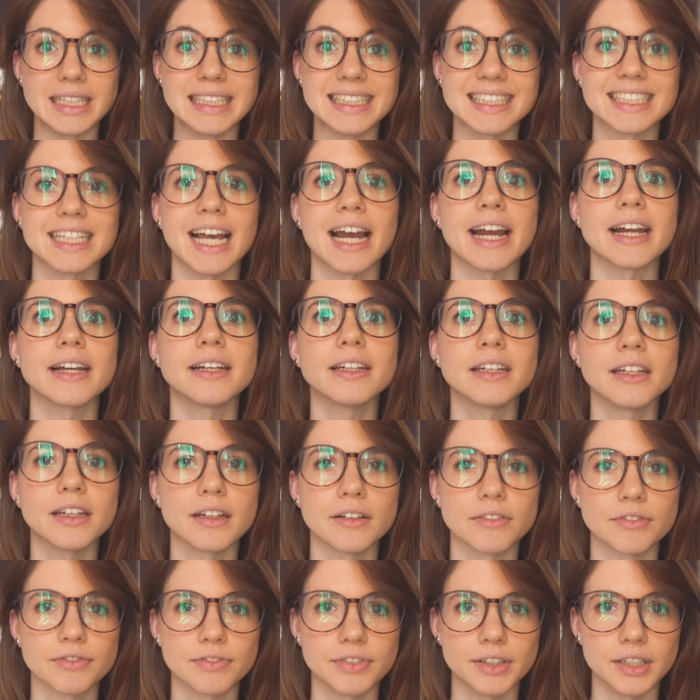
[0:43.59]
anxiety
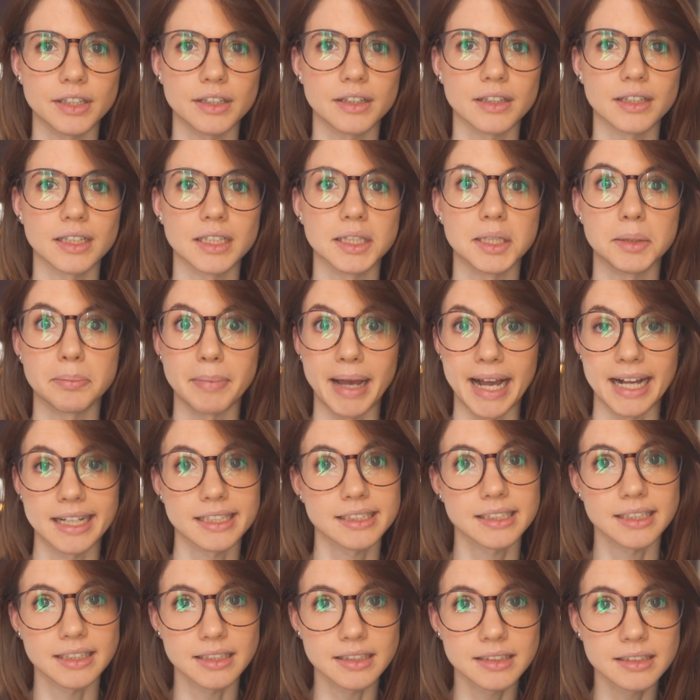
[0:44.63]
and fear in the
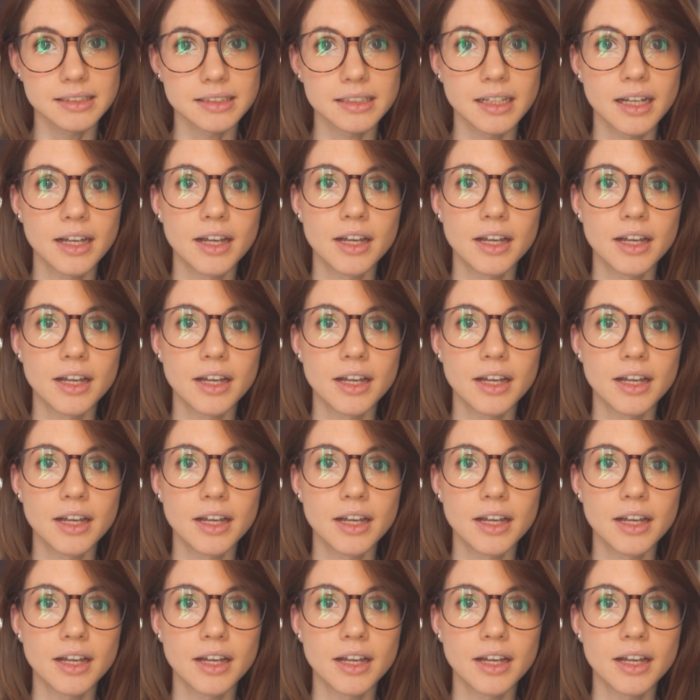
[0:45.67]
masses.